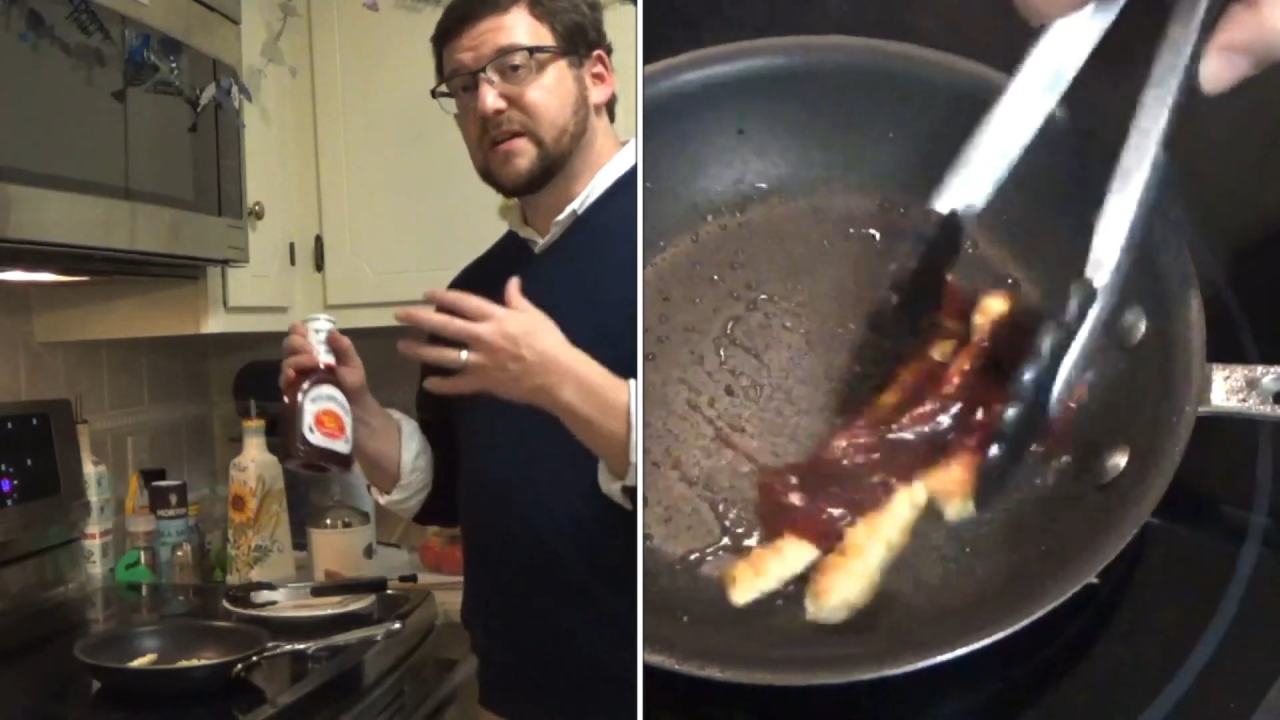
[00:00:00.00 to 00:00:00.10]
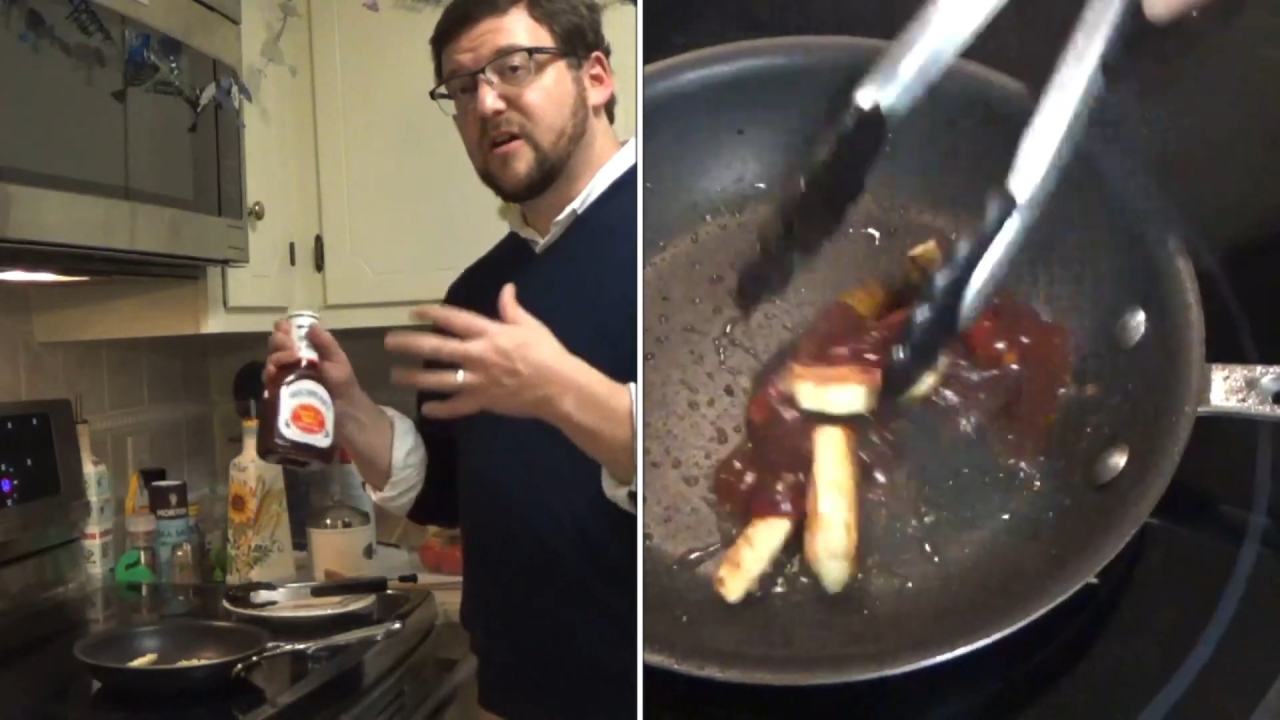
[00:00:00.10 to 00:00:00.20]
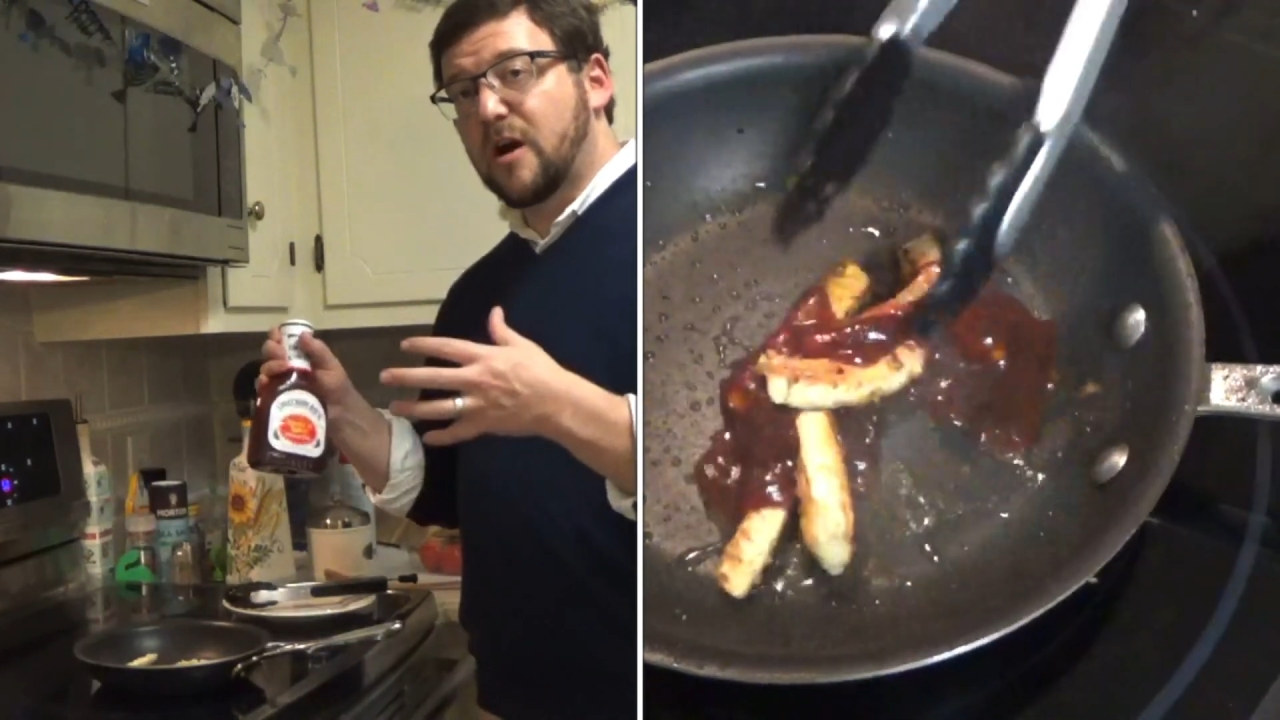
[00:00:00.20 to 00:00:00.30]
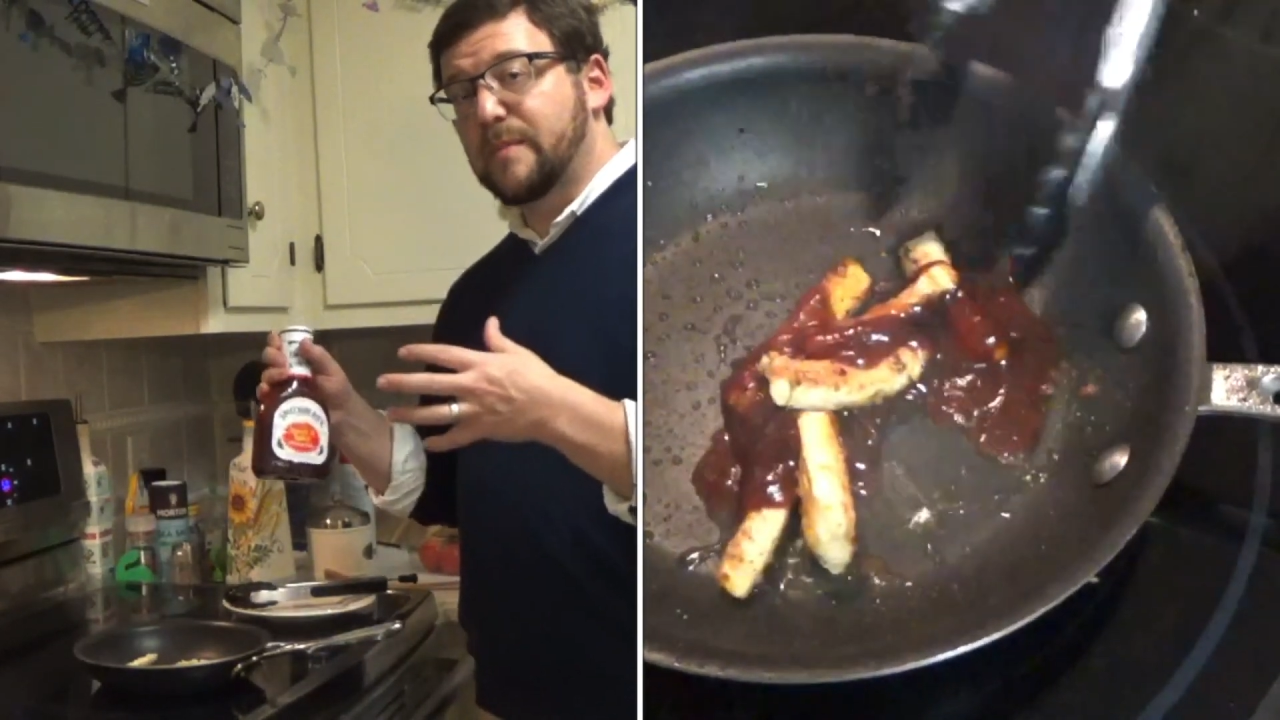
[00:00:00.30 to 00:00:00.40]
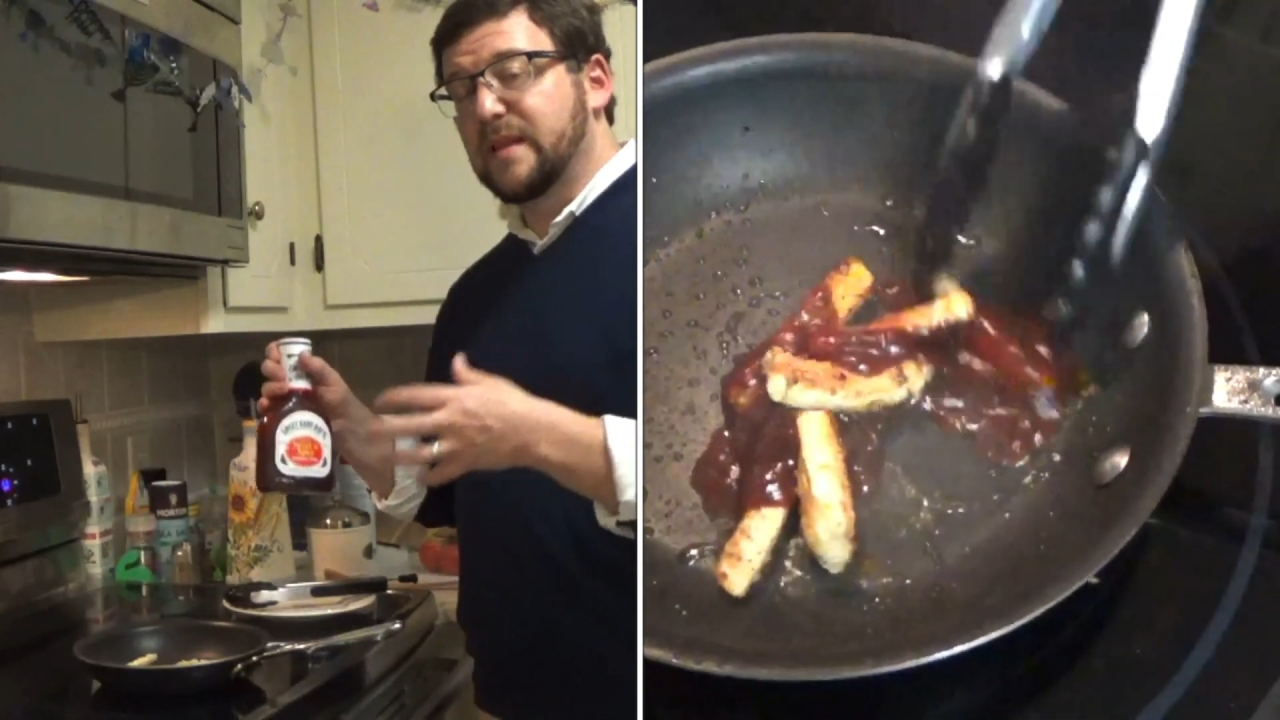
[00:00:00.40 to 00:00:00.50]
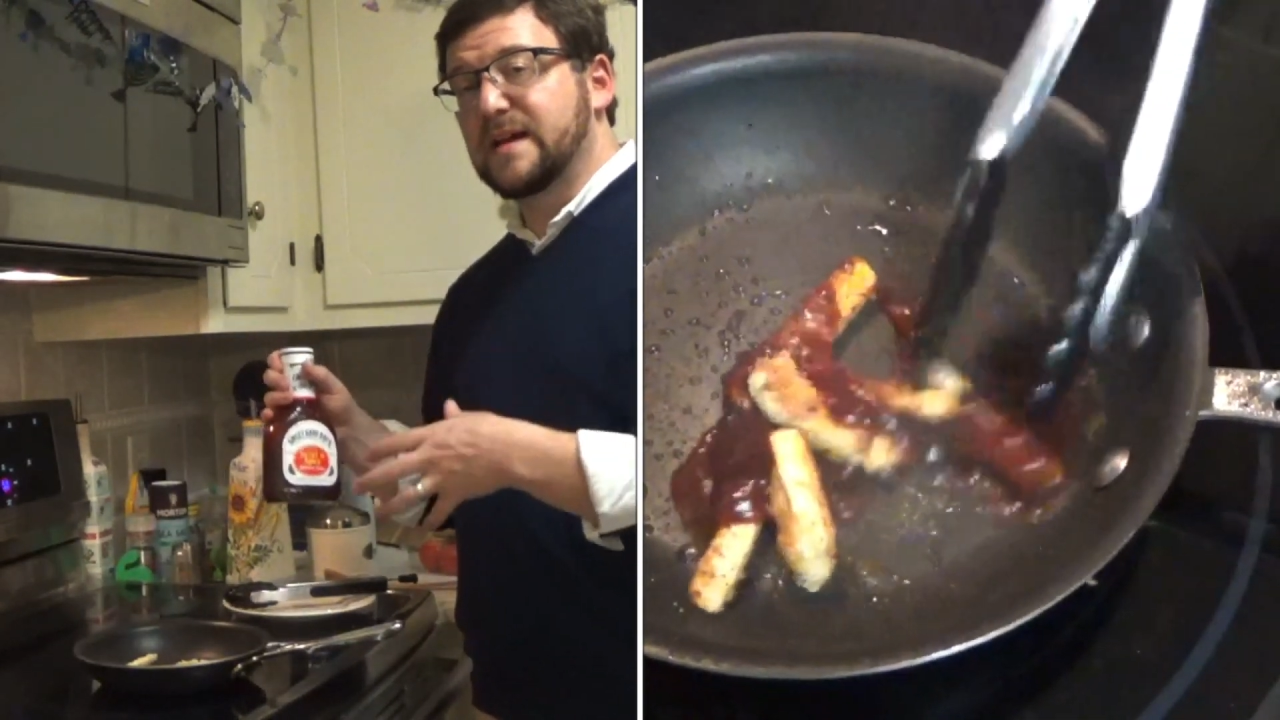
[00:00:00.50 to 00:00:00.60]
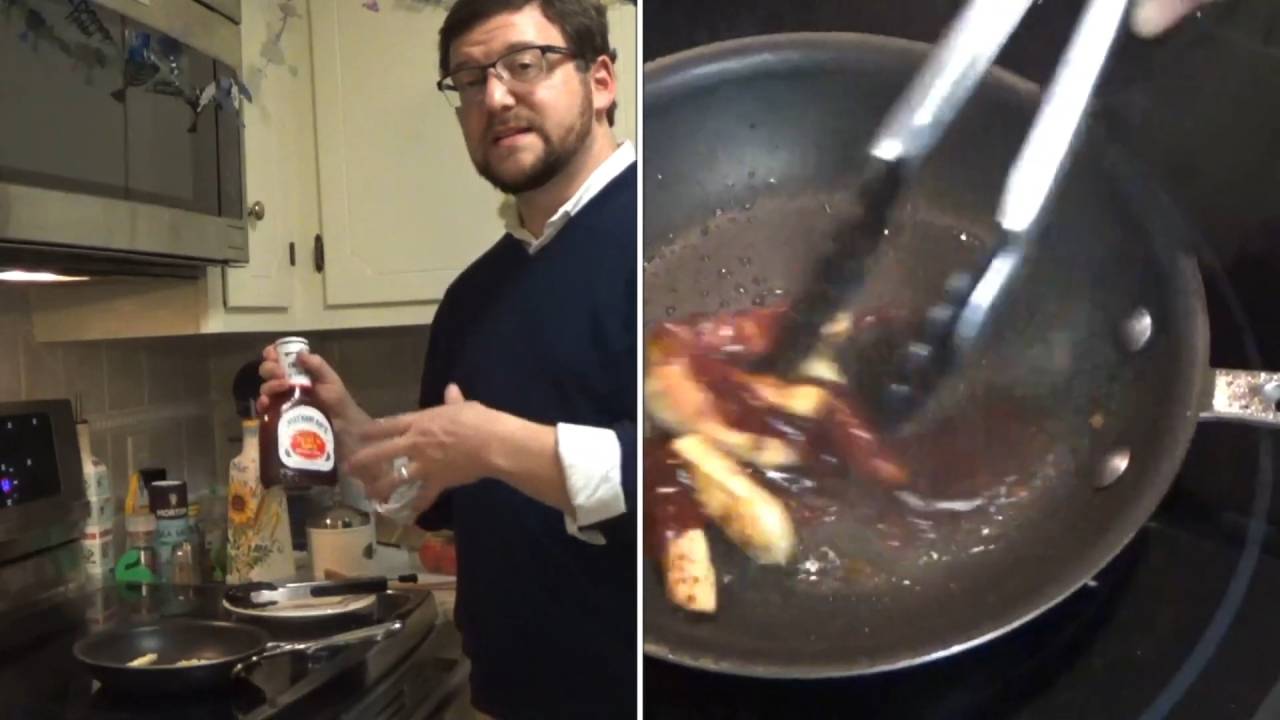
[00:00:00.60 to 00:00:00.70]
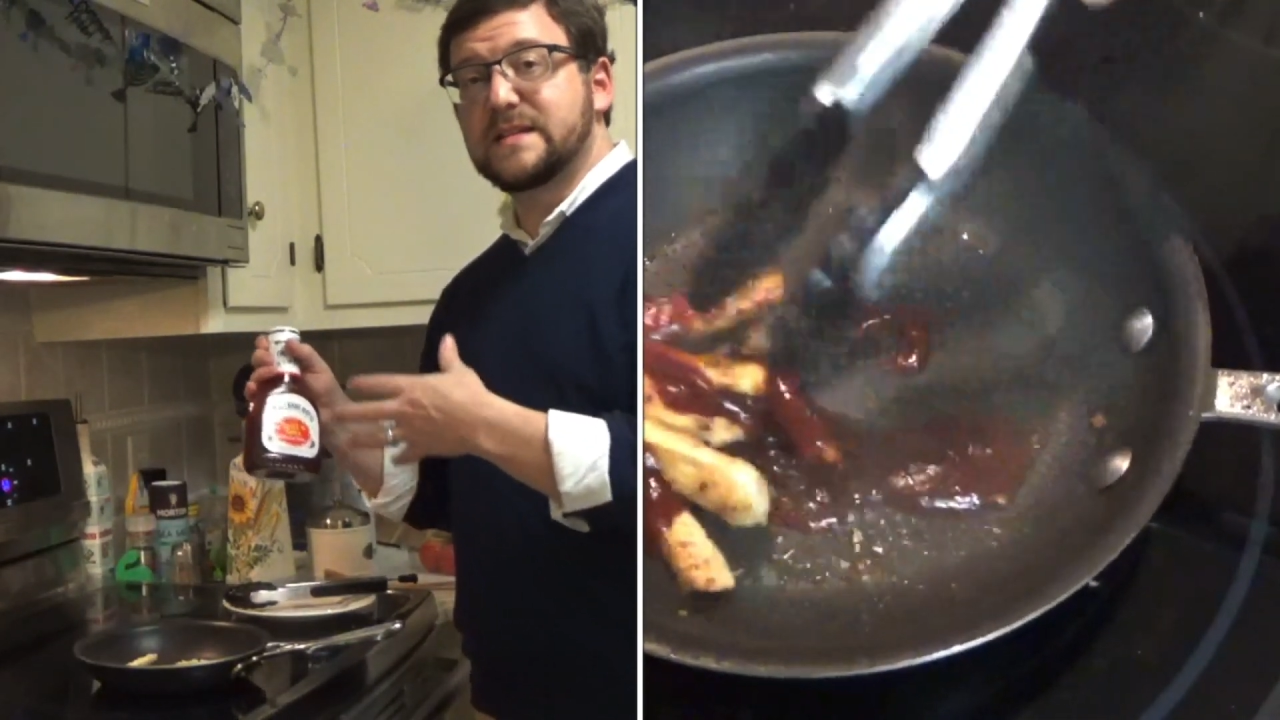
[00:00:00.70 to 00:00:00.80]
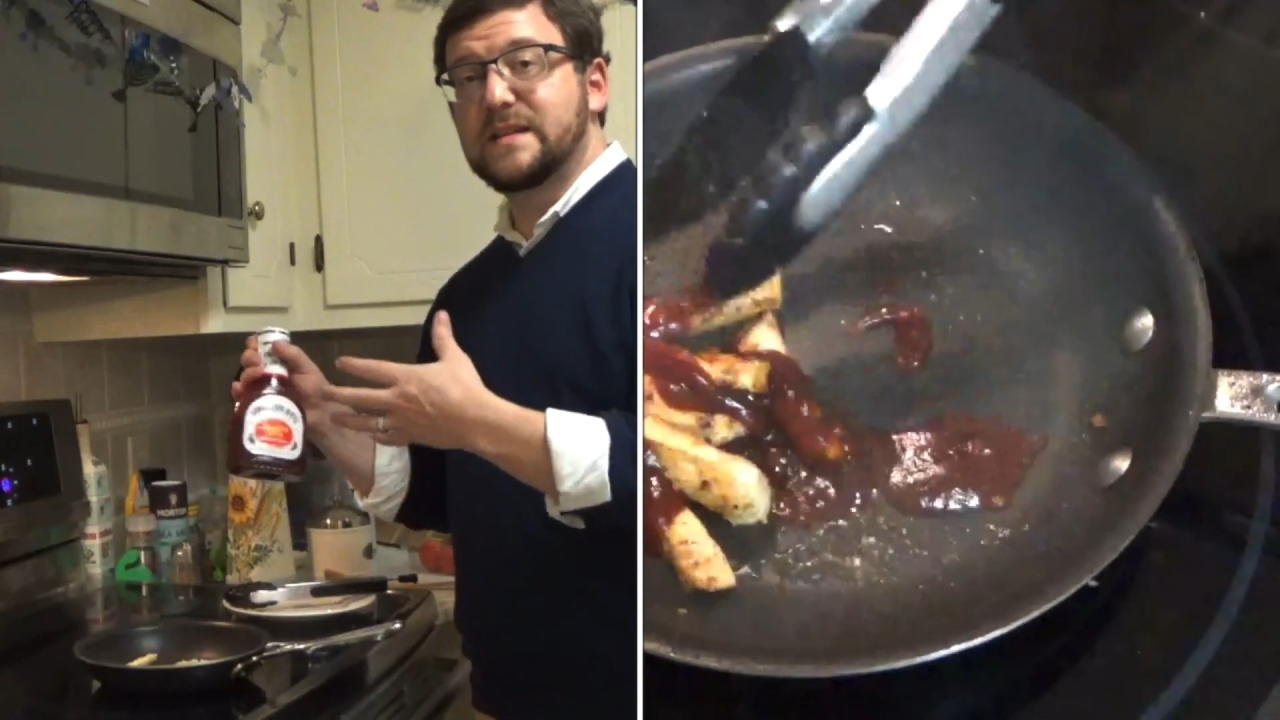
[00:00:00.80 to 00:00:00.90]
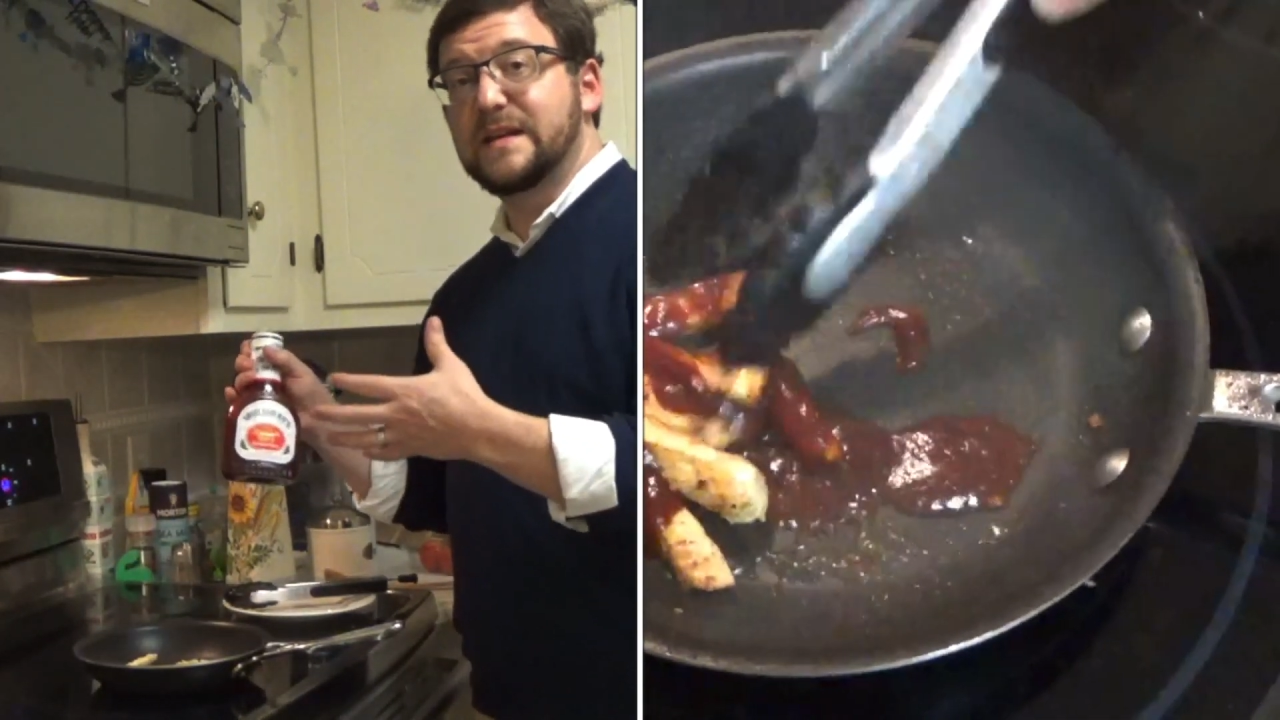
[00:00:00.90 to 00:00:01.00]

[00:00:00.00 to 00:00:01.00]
caramelize it